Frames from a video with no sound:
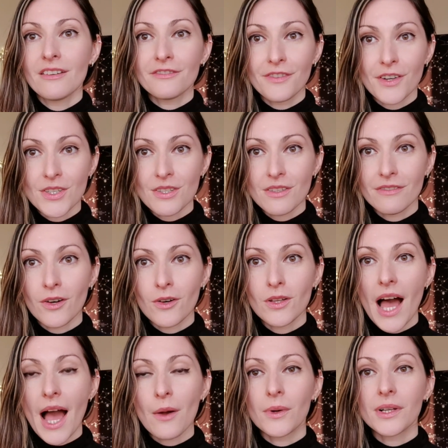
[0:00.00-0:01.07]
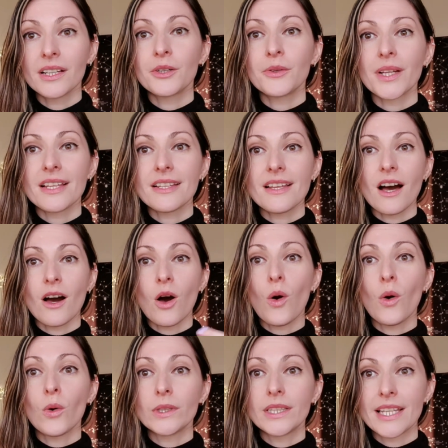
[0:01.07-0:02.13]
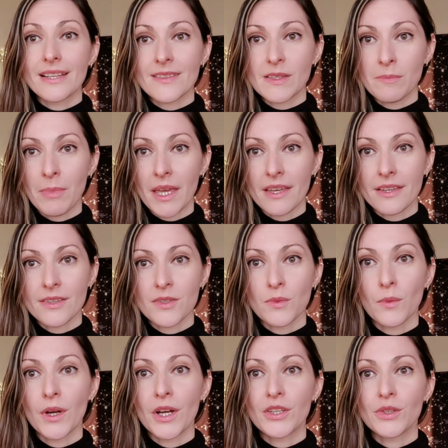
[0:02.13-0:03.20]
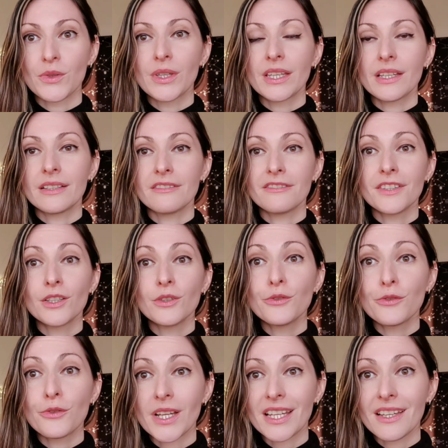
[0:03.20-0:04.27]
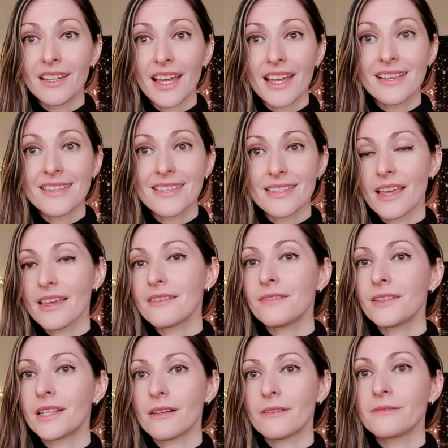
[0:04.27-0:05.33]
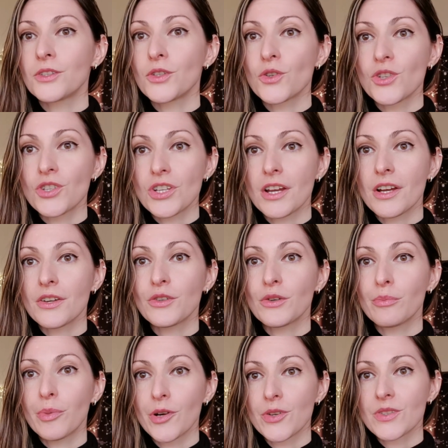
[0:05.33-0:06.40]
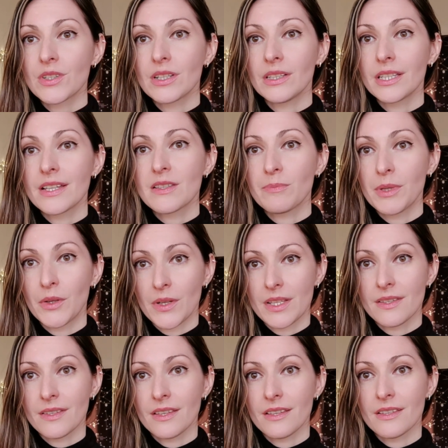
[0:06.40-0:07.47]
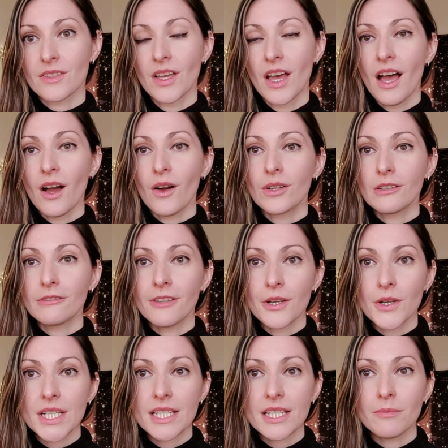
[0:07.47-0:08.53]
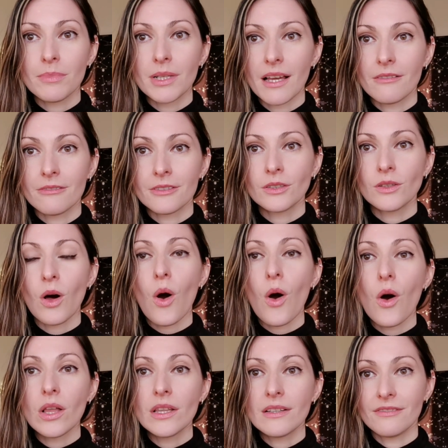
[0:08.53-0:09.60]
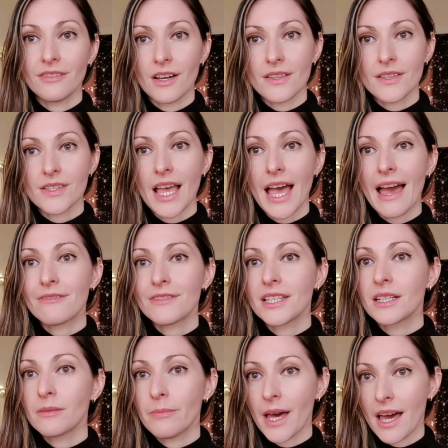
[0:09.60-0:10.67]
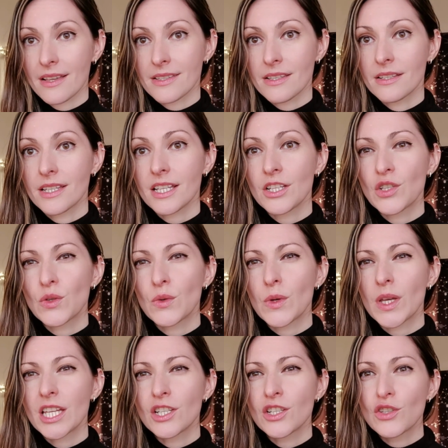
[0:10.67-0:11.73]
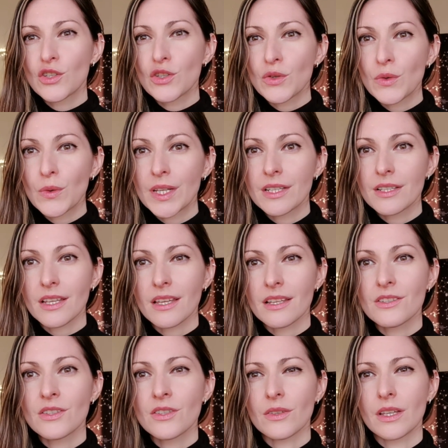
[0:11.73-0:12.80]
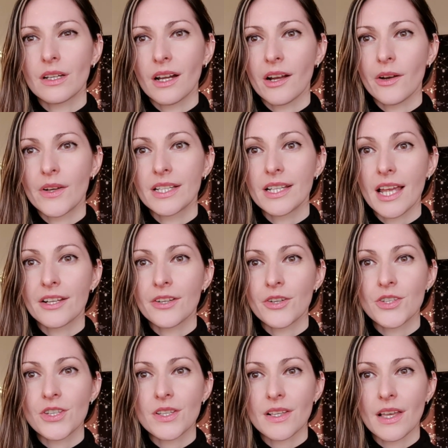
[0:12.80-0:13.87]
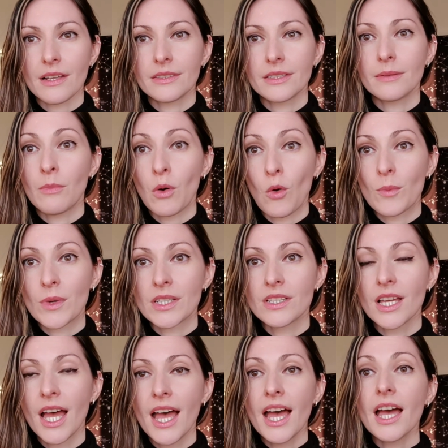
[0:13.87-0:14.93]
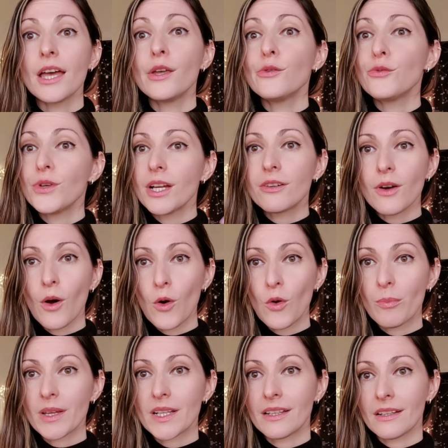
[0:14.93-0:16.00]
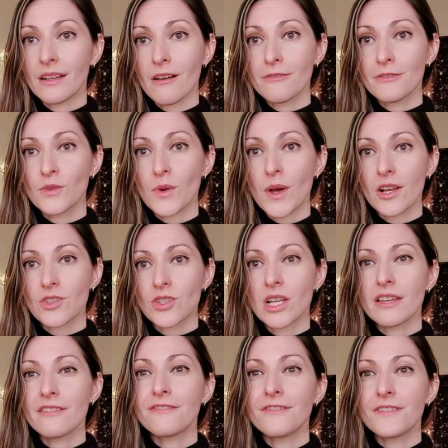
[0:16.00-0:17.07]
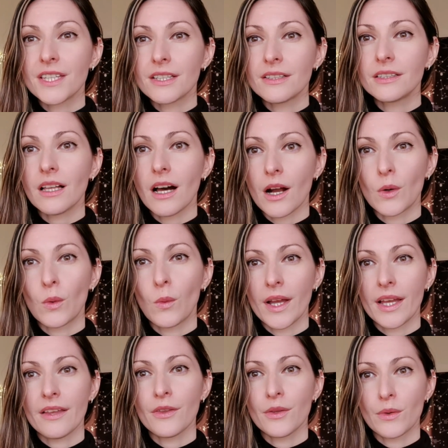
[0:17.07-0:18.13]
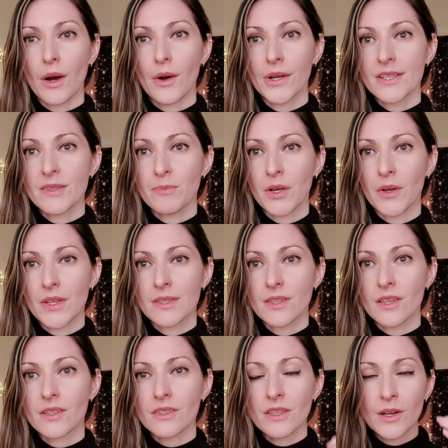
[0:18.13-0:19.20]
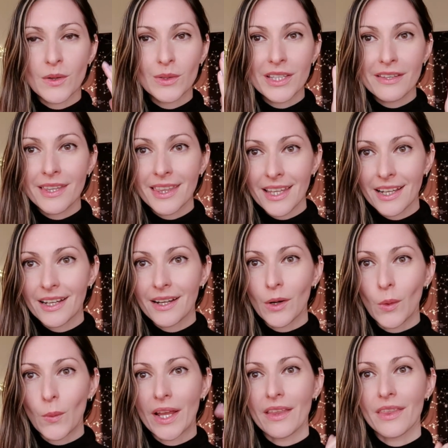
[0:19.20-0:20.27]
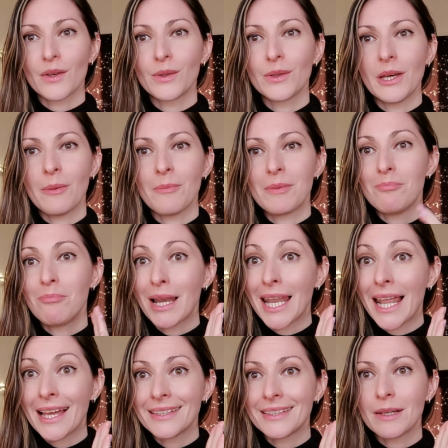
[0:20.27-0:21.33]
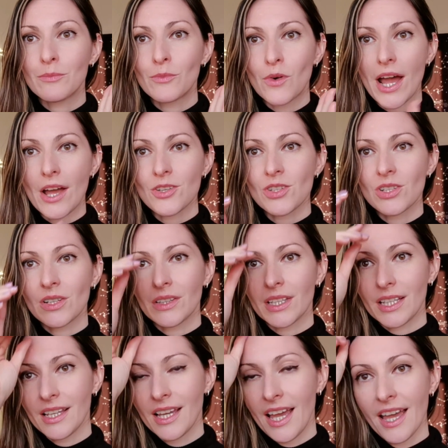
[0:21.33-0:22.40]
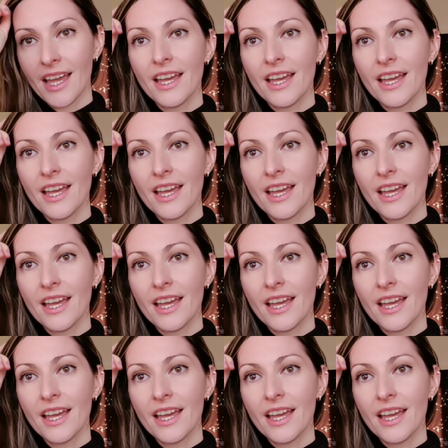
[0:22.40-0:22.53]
First of all, I want to create a holding space where you can feel free and safe enough to share your personal experiences. On a very deep level, all of us have the capacity to intuit into the current energies at the moment, if we are open enough to actually feel our way through our experiences, not only think our way through them and plan them rationally.